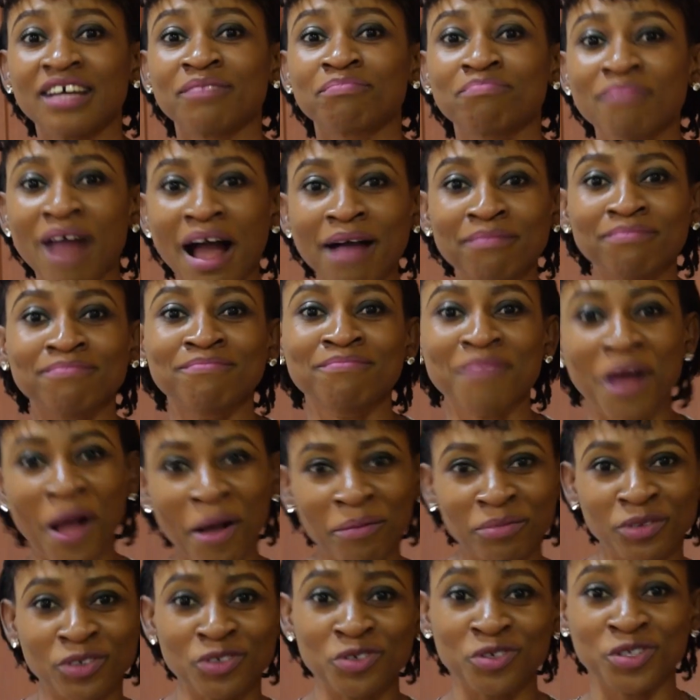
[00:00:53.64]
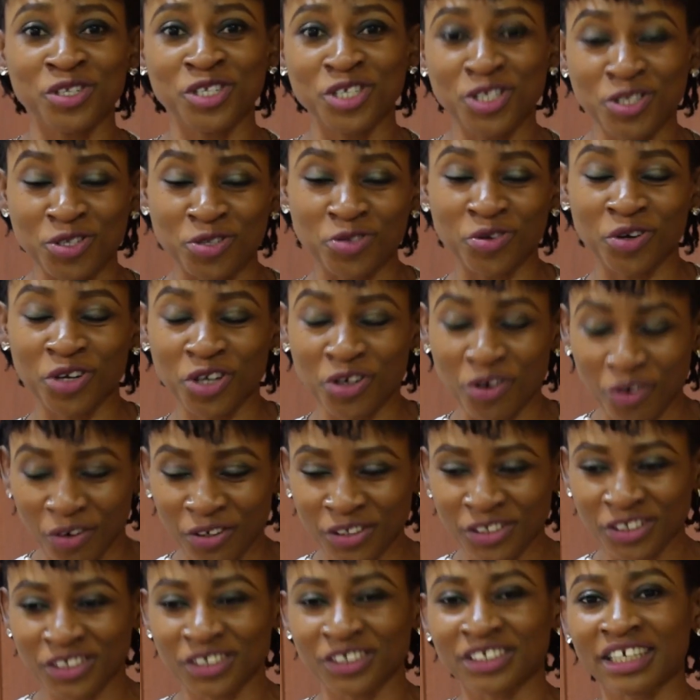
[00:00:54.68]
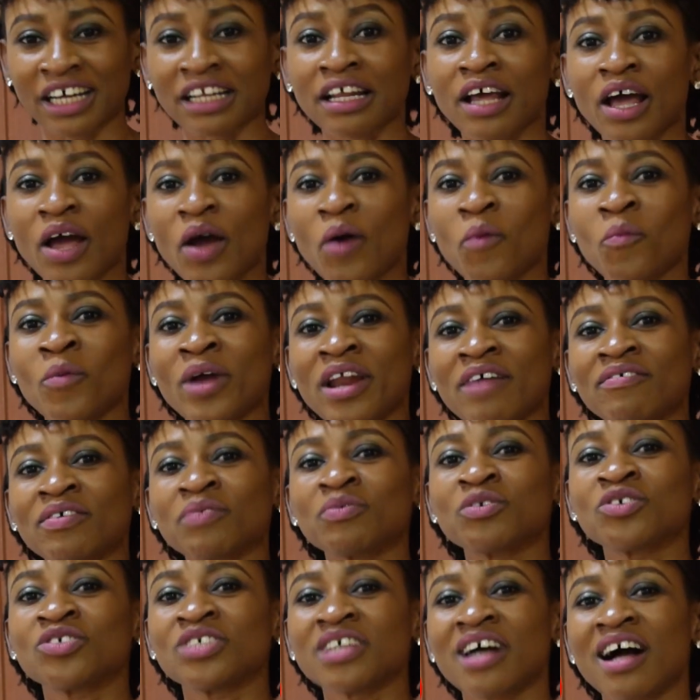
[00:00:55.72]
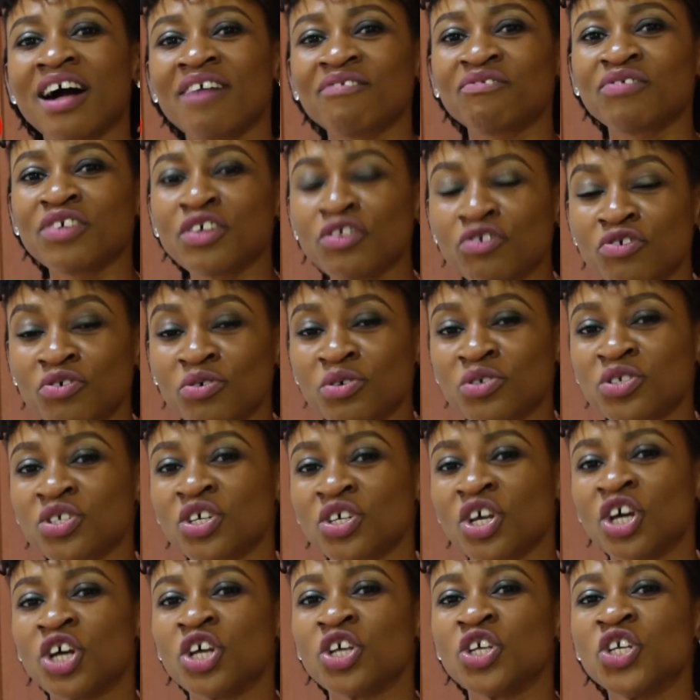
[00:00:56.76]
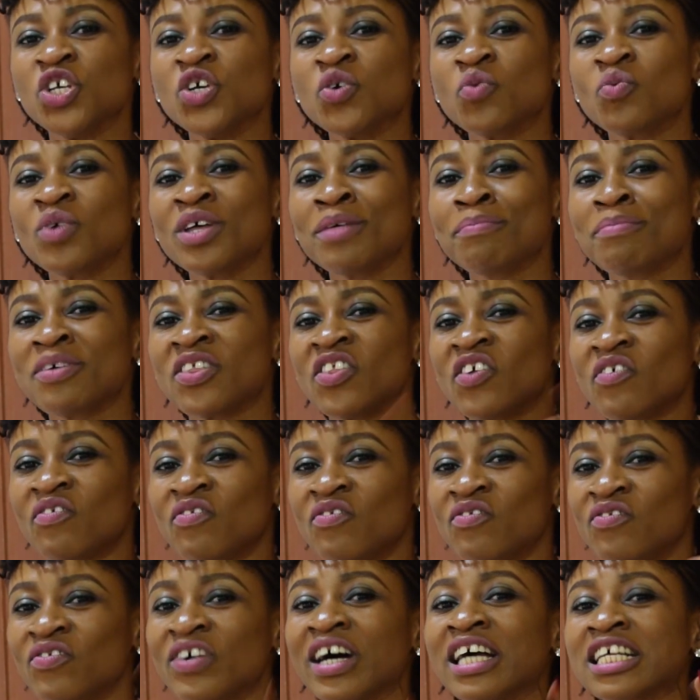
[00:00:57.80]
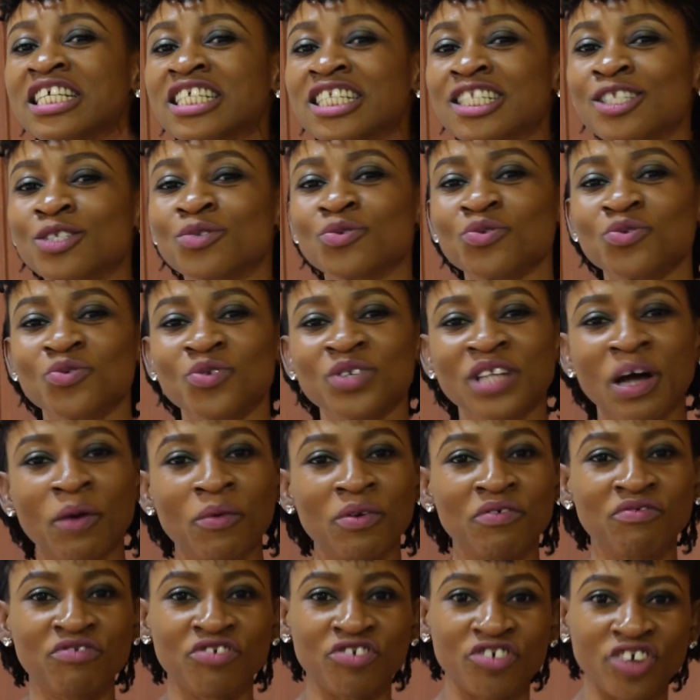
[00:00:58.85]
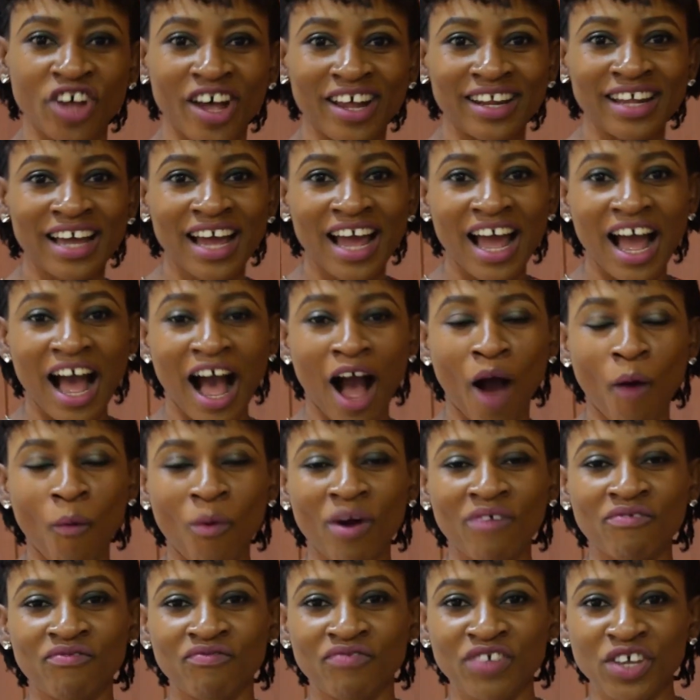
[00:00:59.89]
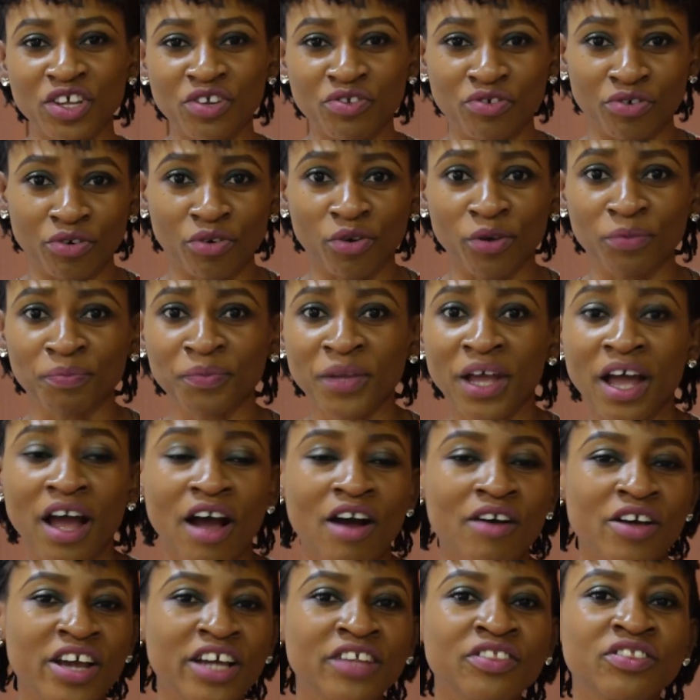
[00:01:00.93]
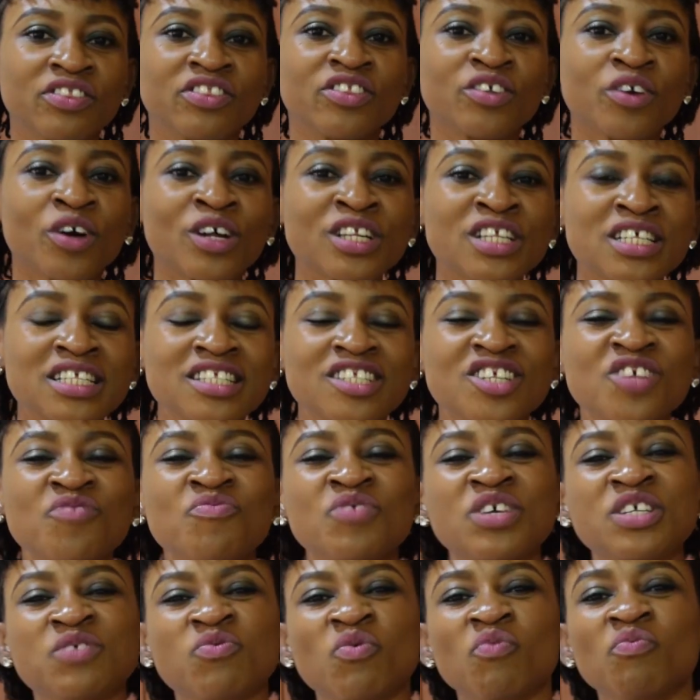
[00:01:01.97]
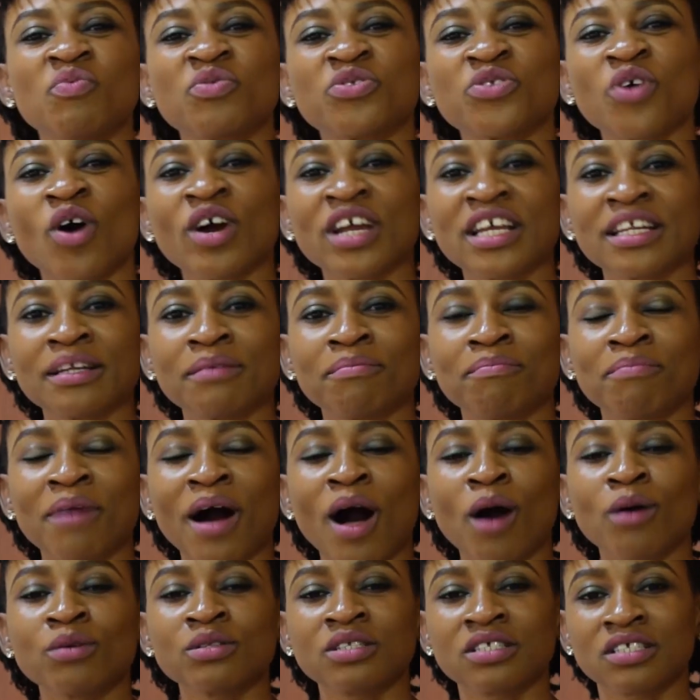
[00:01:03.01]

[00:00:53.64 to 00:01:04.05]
bam bam, you just need to turn it on so that whenever we share our videos, you will be the first to know that we've shared our video. In the other series, we've been talking about